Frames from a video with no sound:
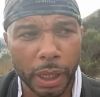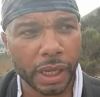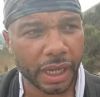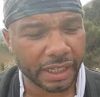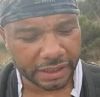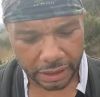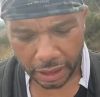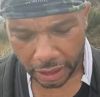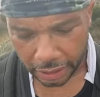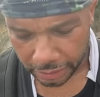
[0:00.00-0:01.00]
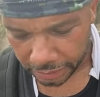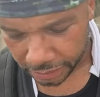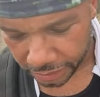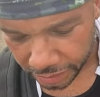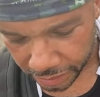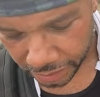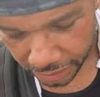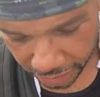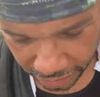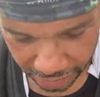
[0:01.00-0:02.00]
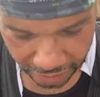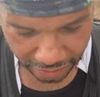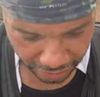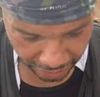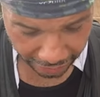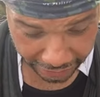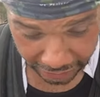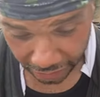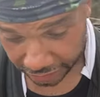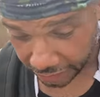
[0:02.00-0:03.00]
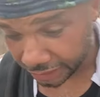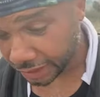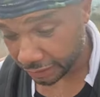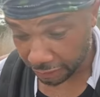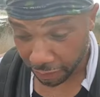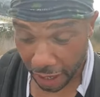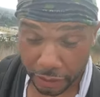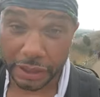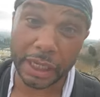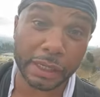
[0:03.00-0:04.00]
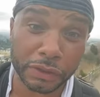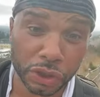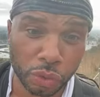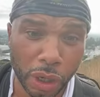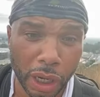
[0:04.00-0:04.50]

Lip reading: it's a virus that gives you